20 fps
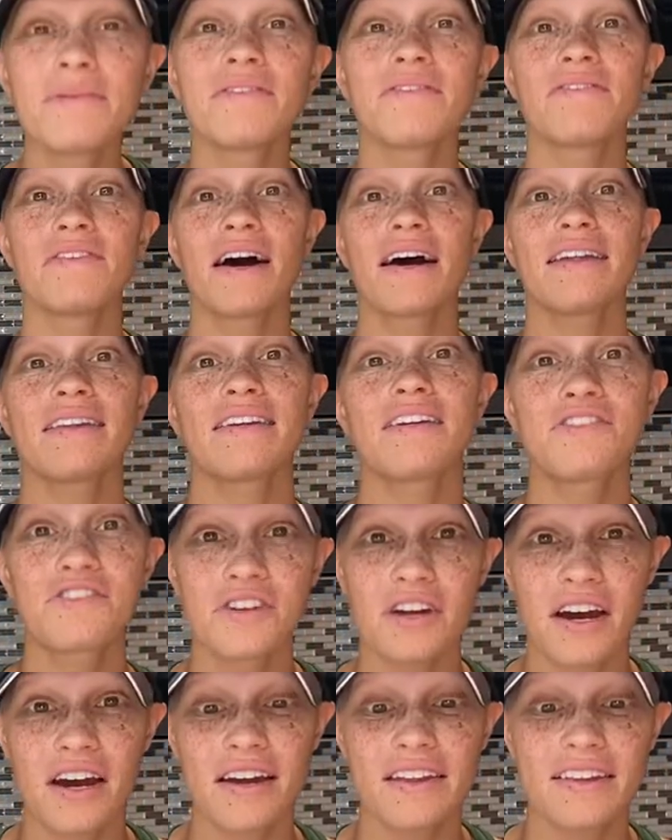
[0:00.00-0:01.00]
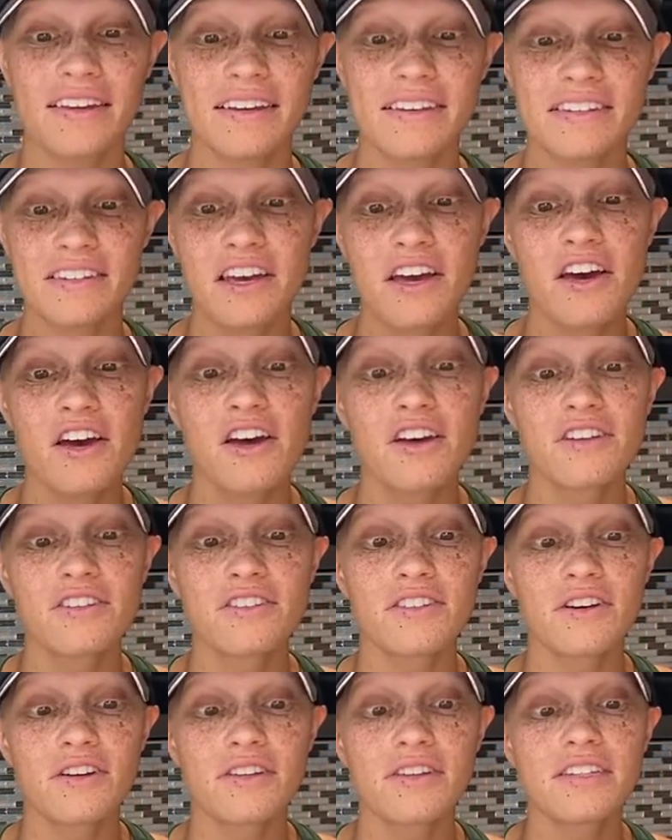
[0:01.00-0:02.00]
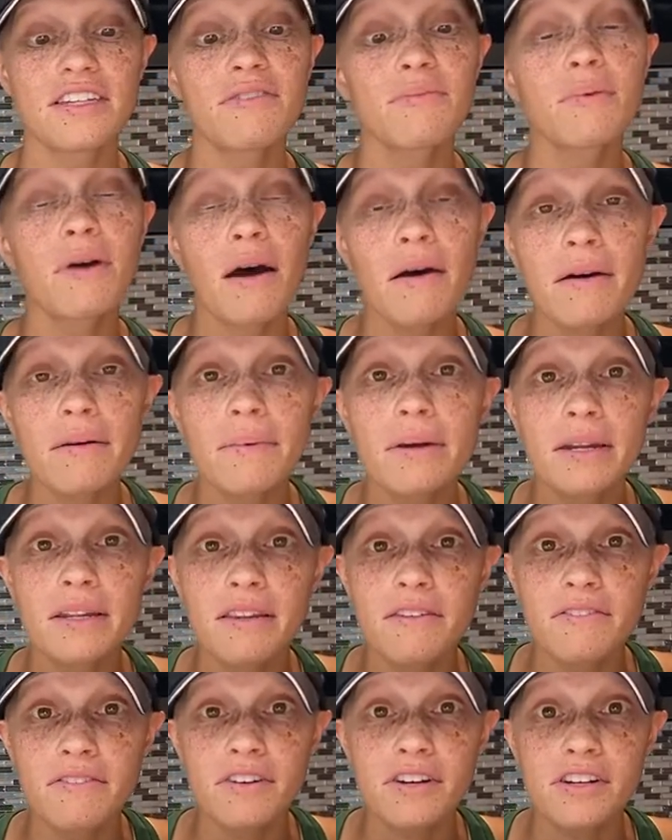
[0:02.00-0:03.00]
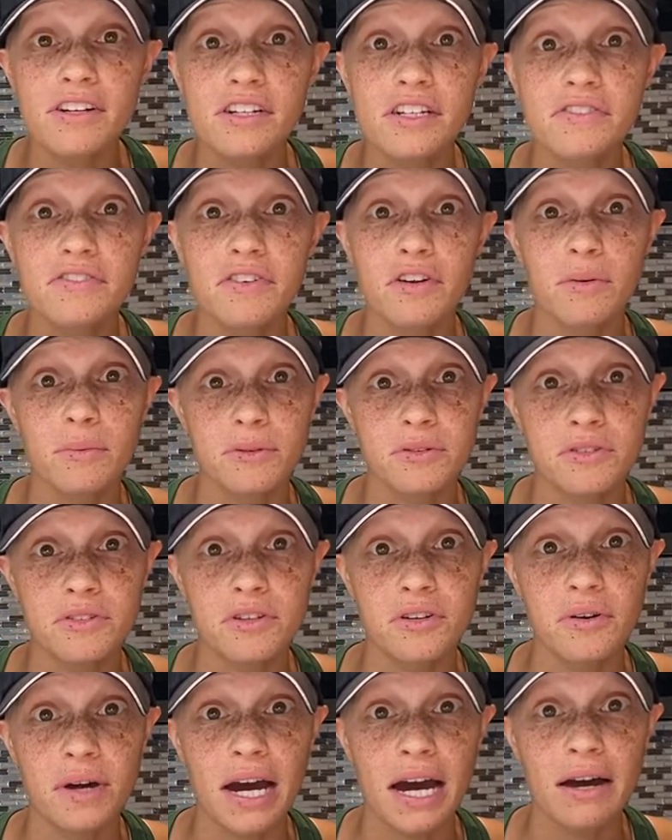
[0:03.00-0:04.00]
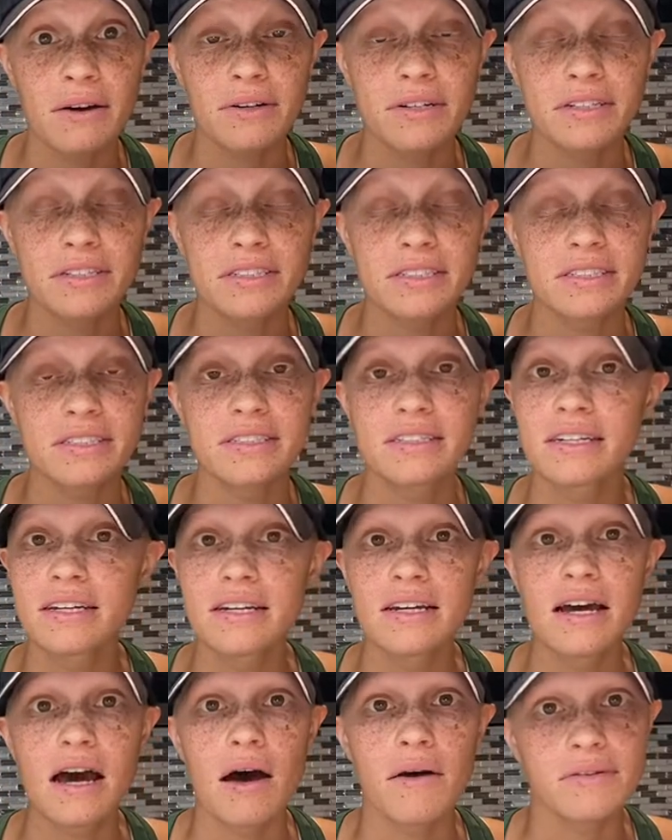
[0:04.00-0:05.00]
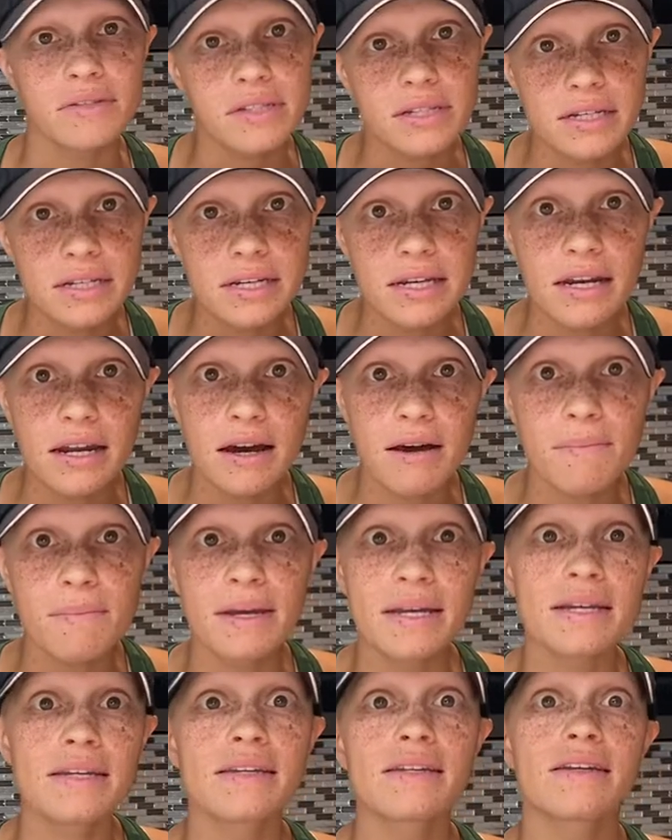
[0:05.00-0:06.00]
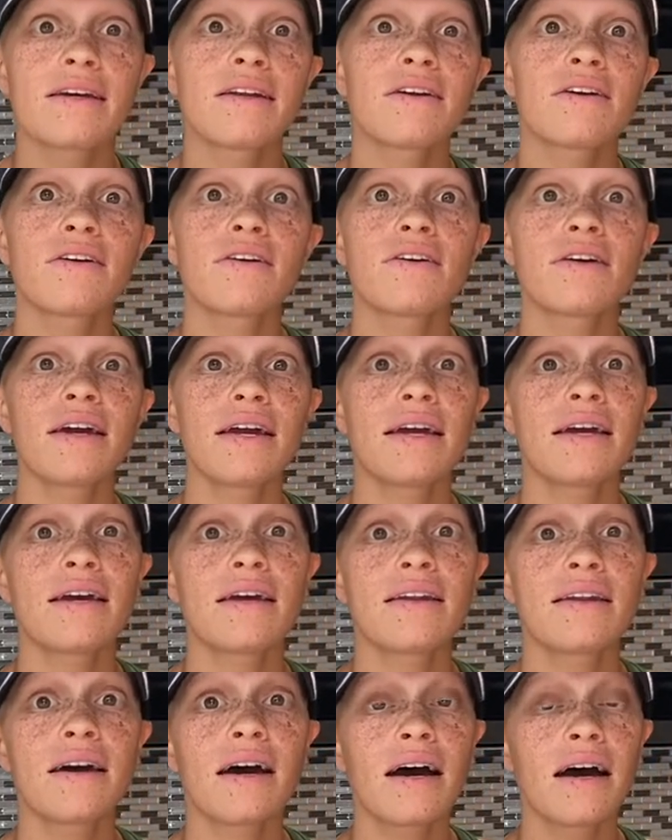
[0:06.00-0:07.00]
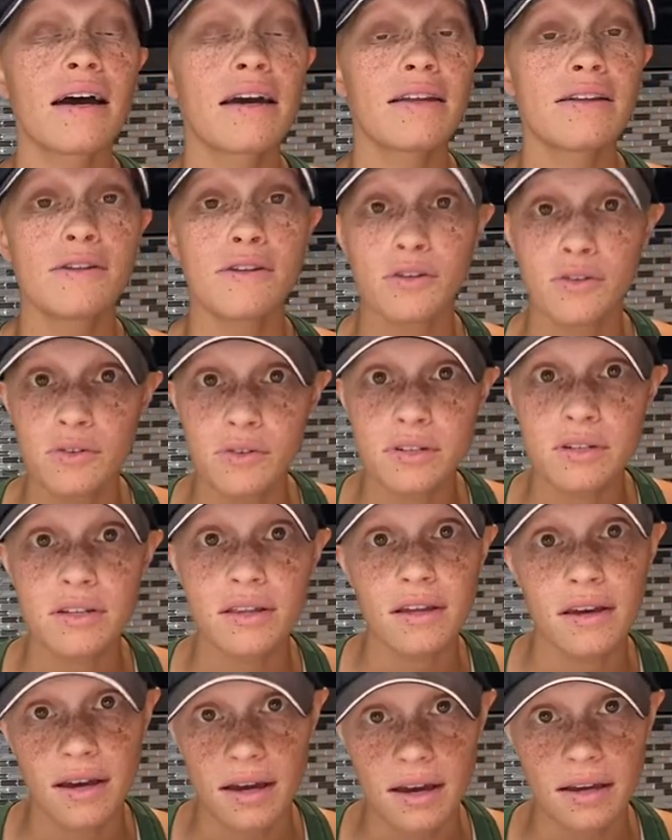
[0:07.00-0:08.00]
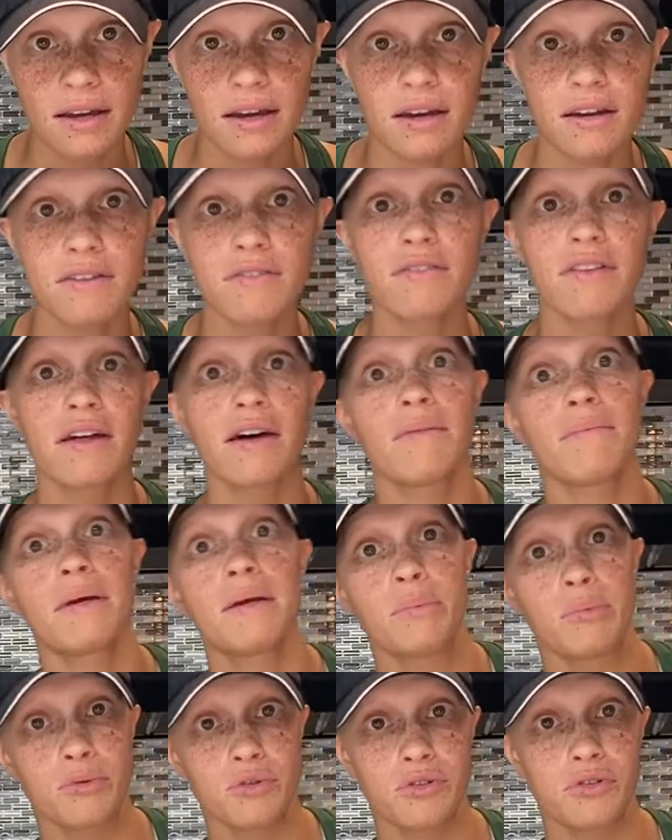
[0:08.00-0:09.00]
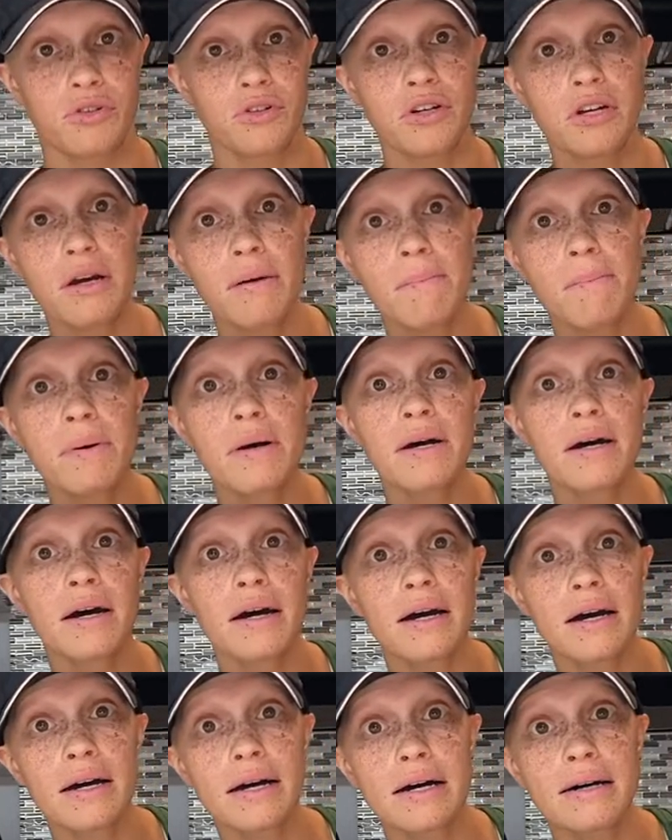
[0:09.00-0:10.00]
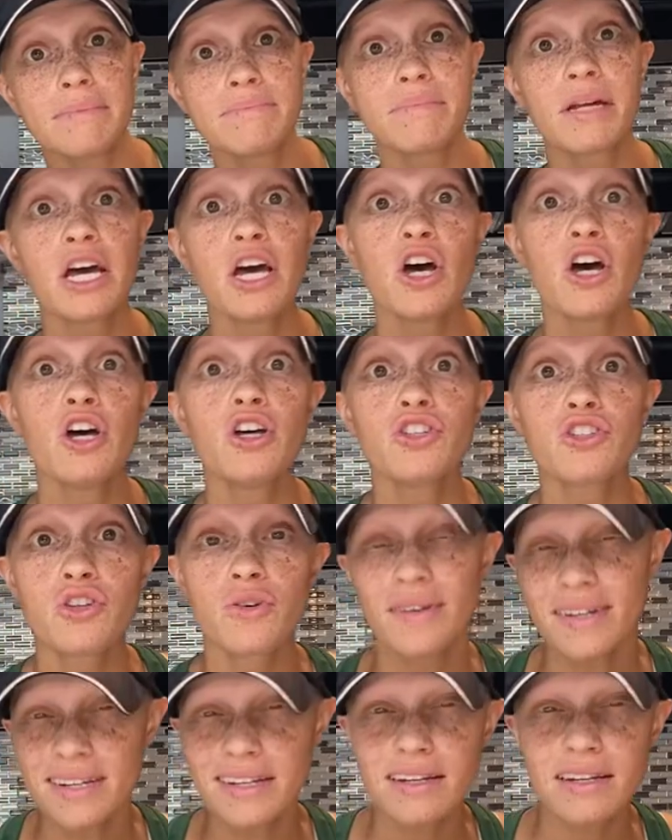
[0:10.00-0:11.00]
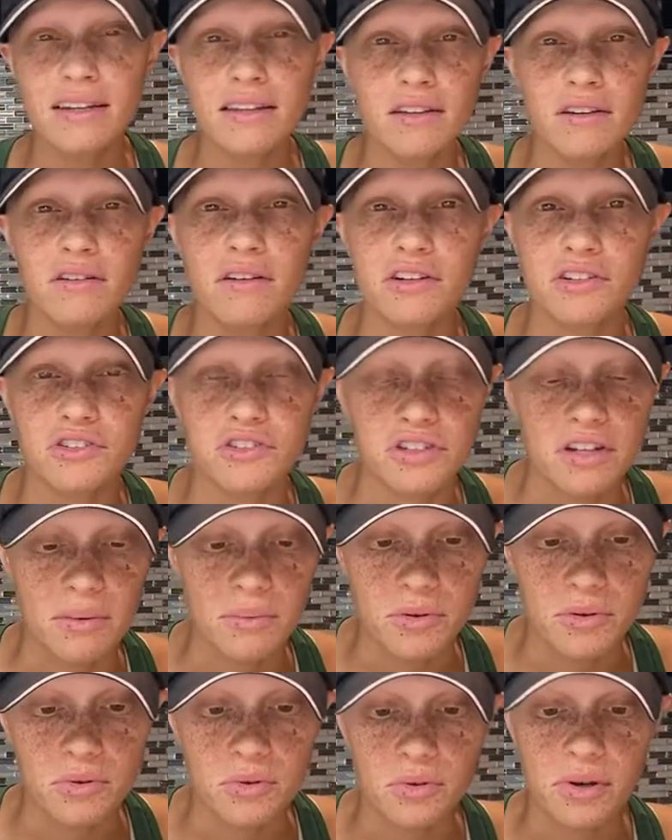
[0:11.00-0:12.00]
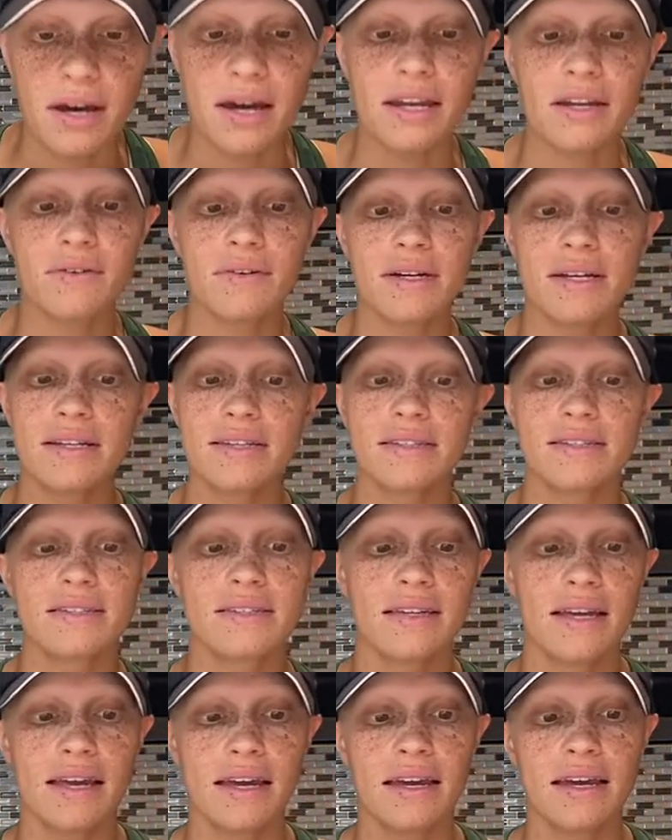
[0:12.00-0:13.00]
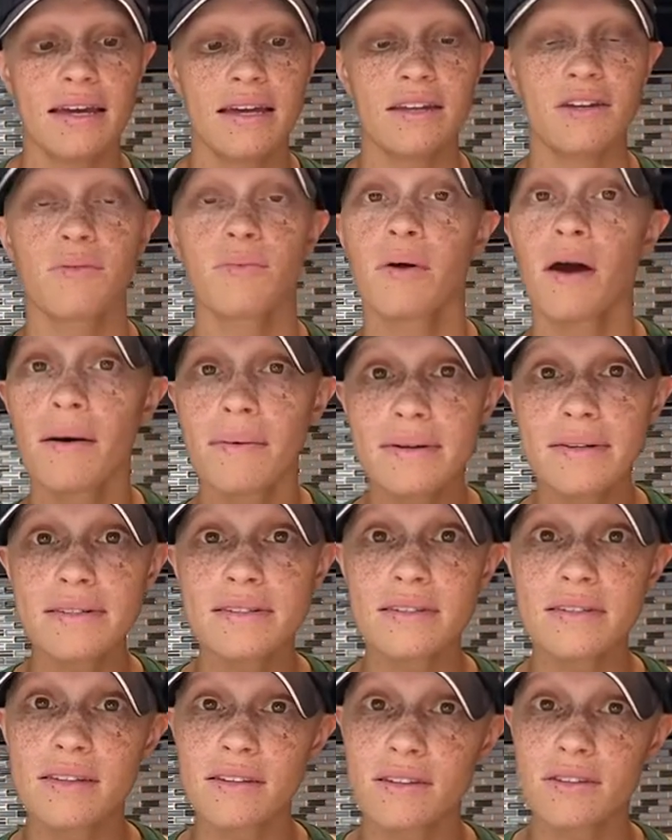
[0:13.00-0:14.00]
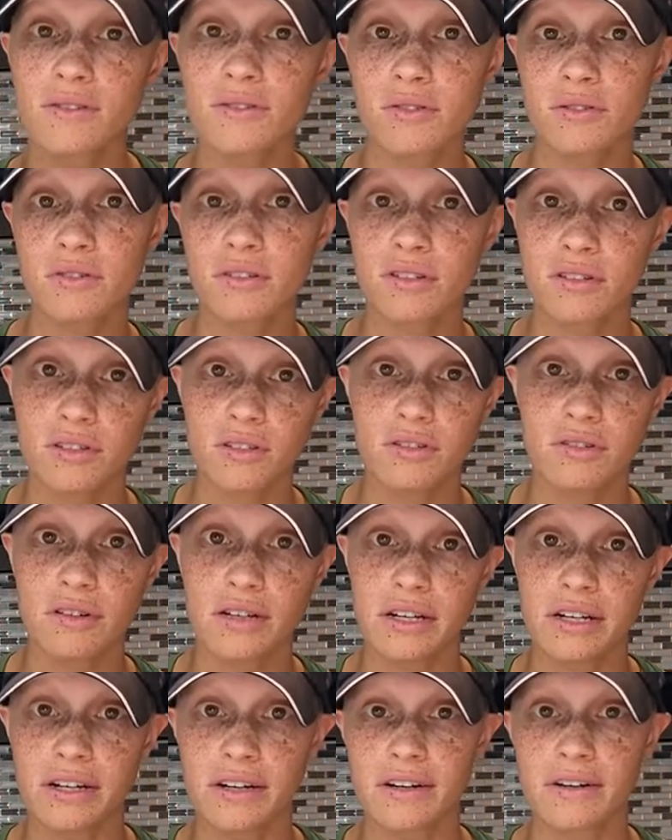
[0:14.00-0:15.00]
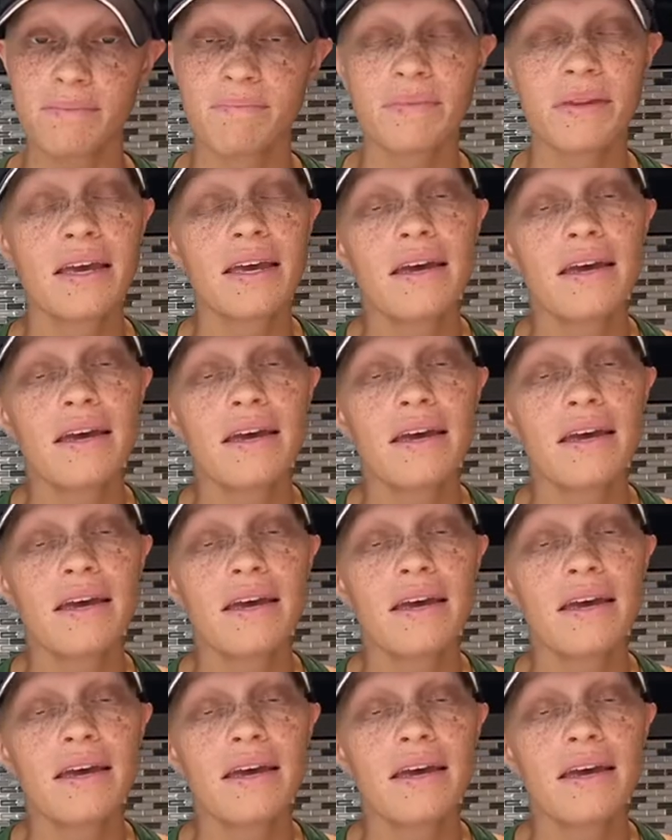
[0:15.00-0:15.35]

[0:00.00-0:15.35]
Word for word: to finally try these. So these have probably been in the fridge for almost two hours. I was cleaning up, making dinner, and I nuked the heck out of that maple syrup. Um, so it needed a little extra time to cool anyways. And you probably see that there's only two here.